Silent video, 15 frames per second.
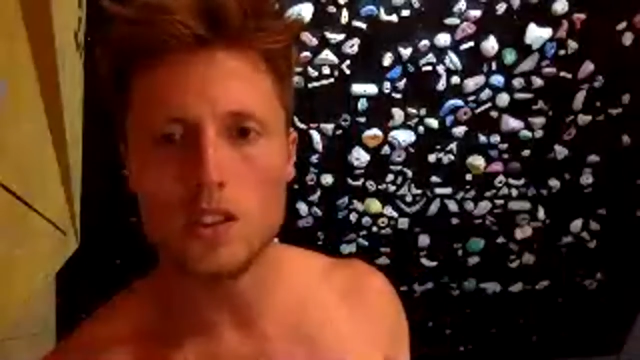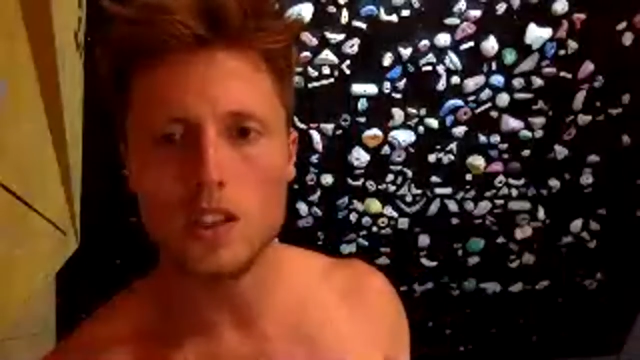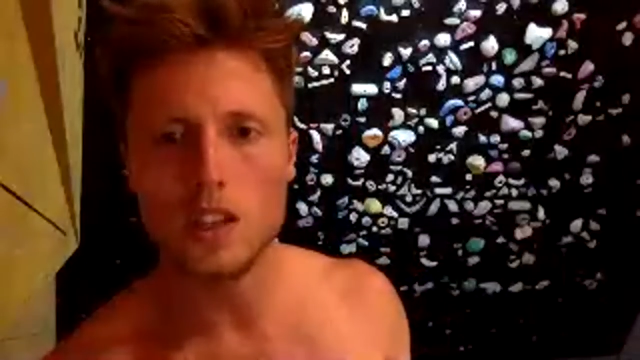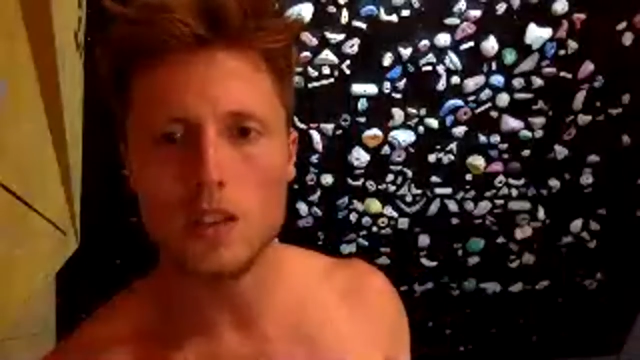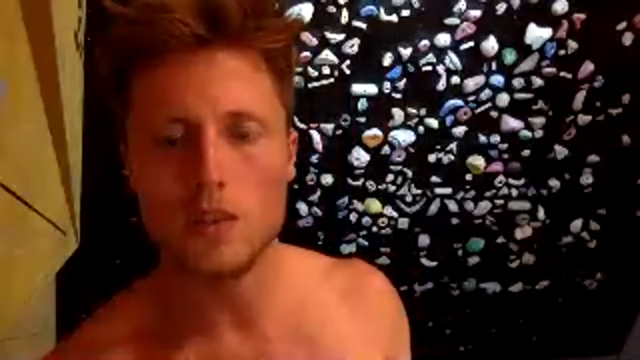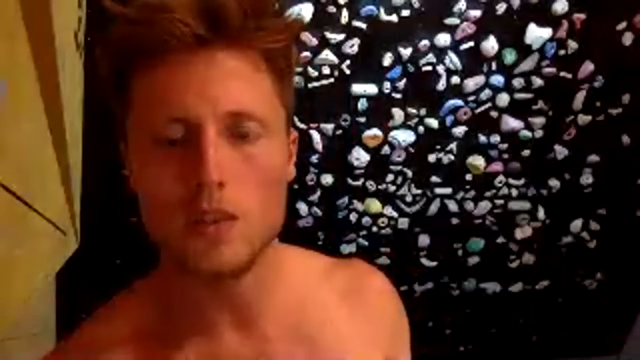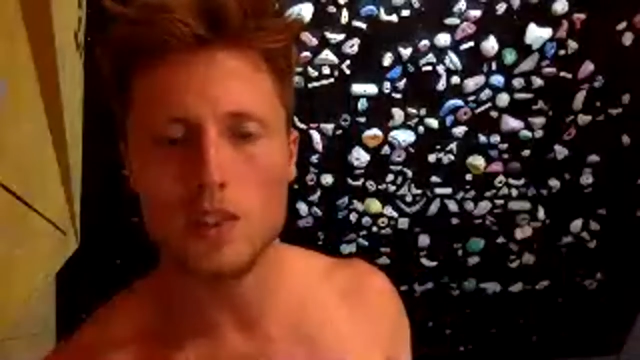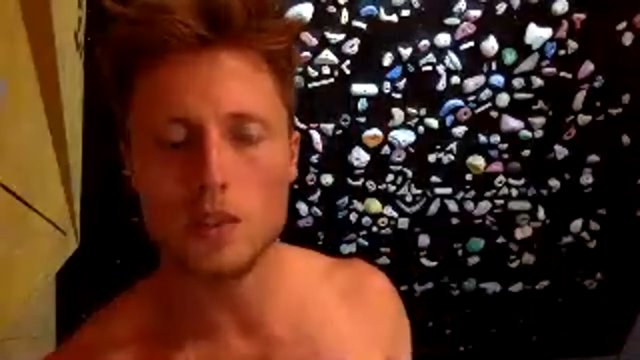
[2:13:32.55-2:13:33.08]

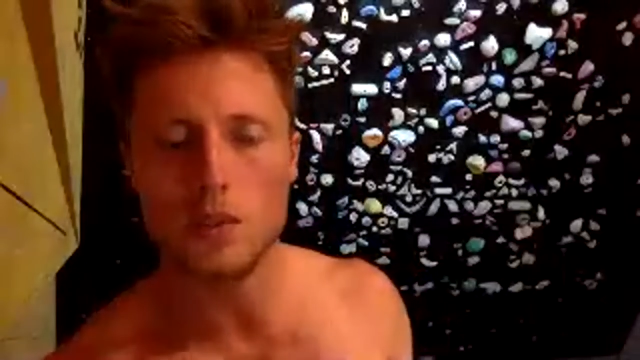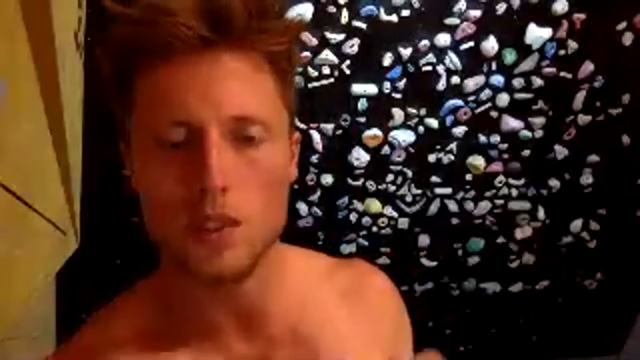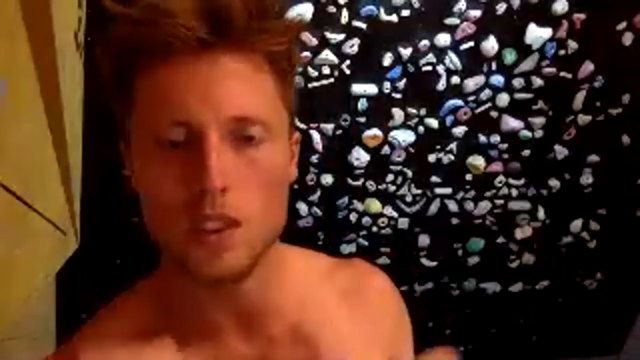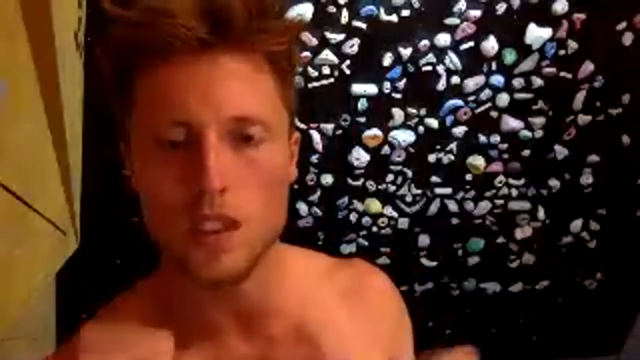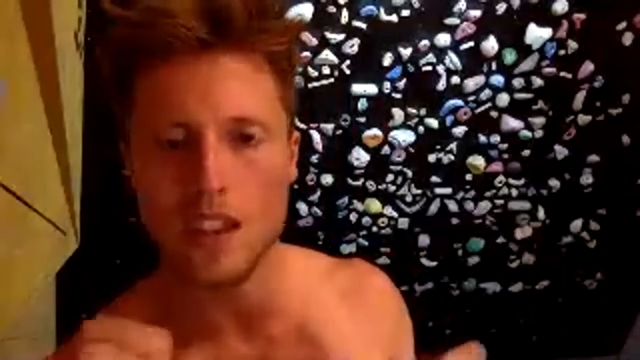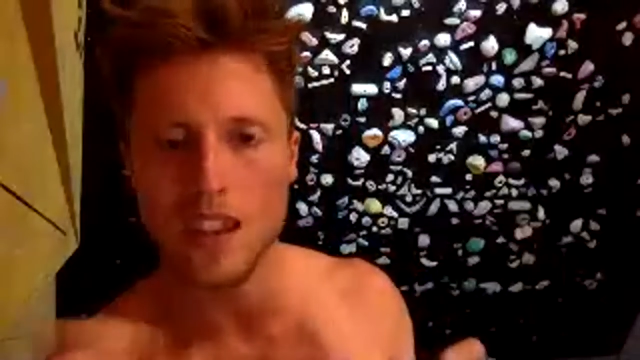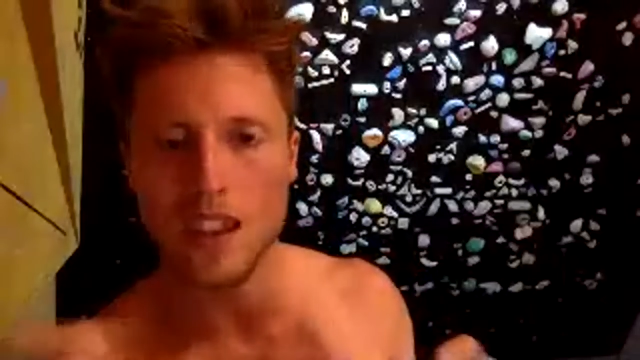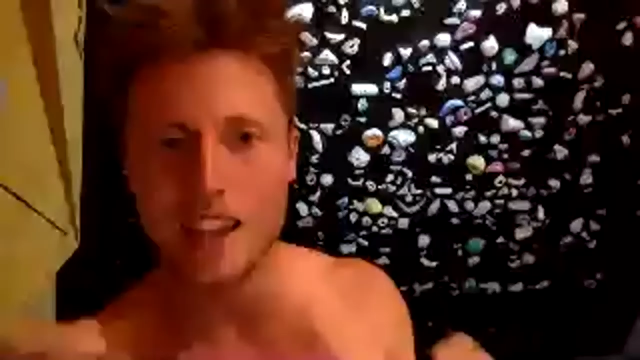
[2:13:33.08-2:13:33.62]
have different
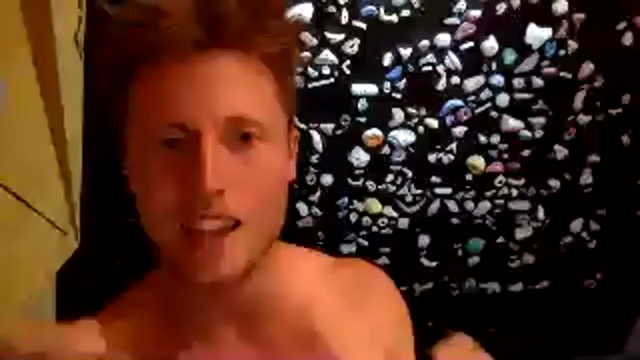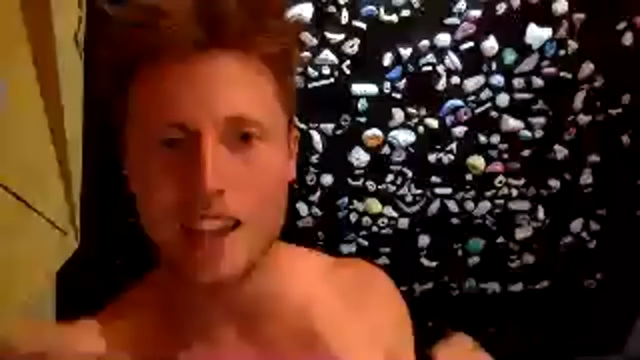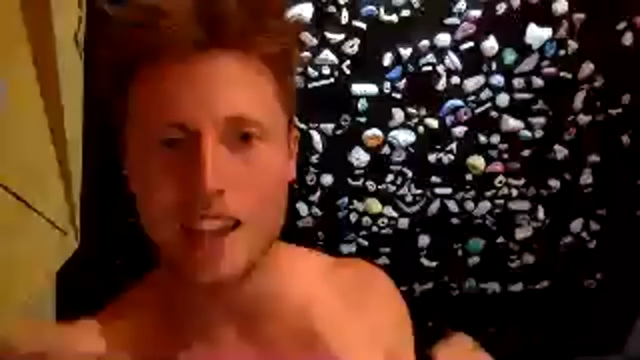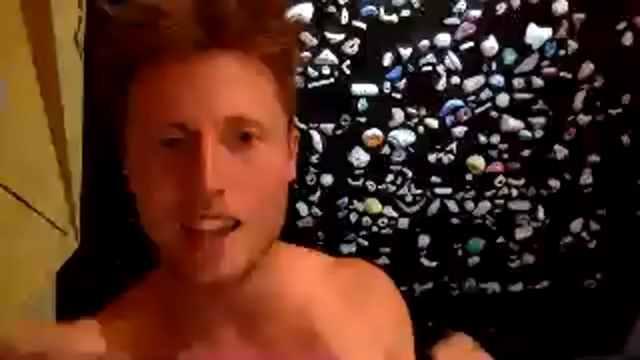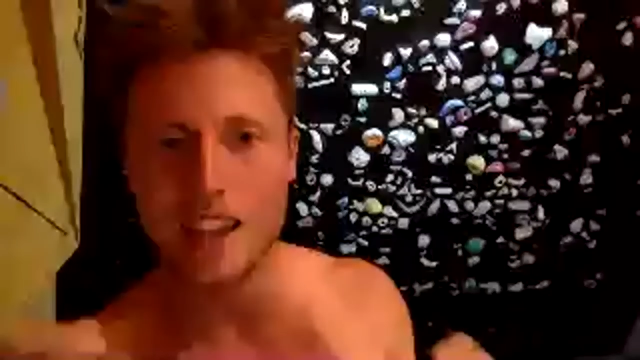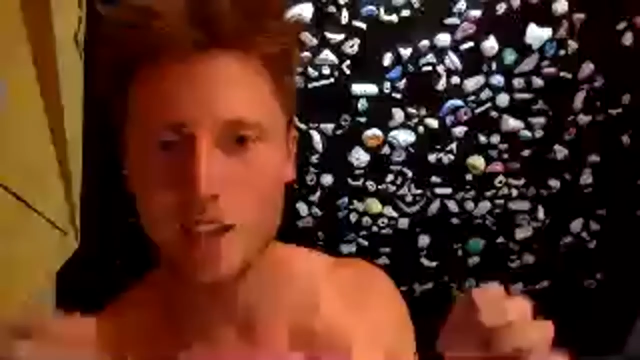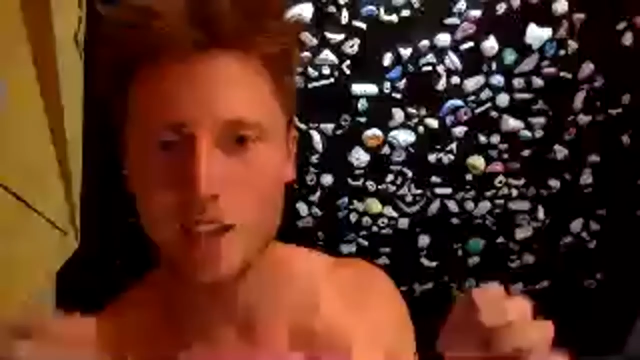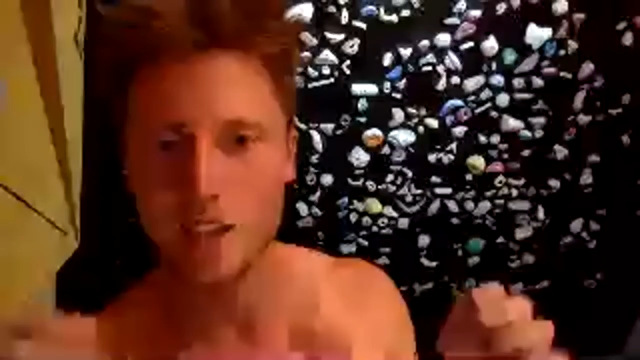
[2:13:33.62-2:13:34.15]

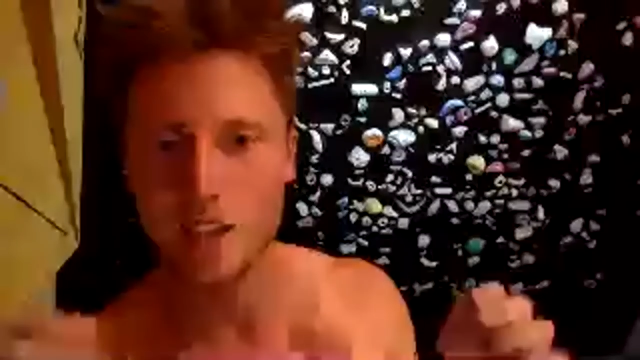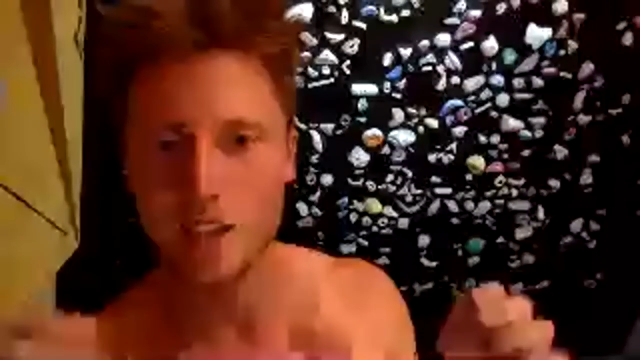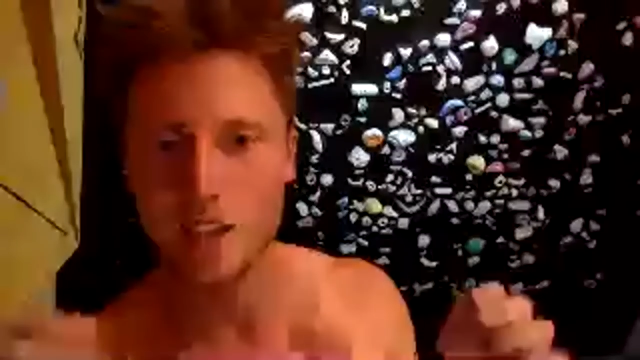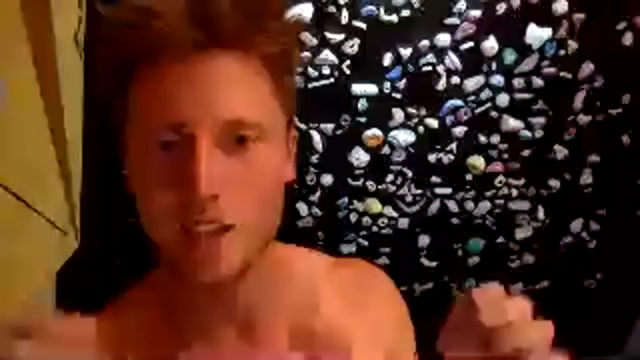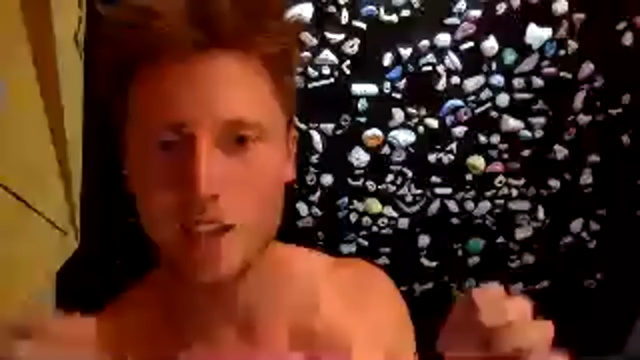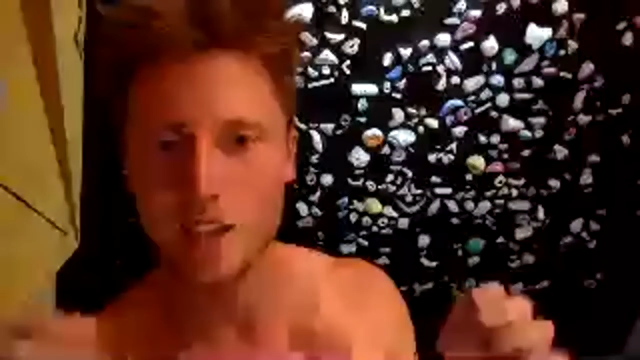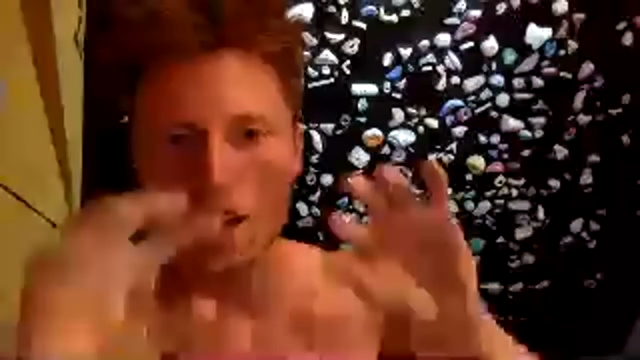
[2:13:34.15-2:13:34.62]
handling, okay?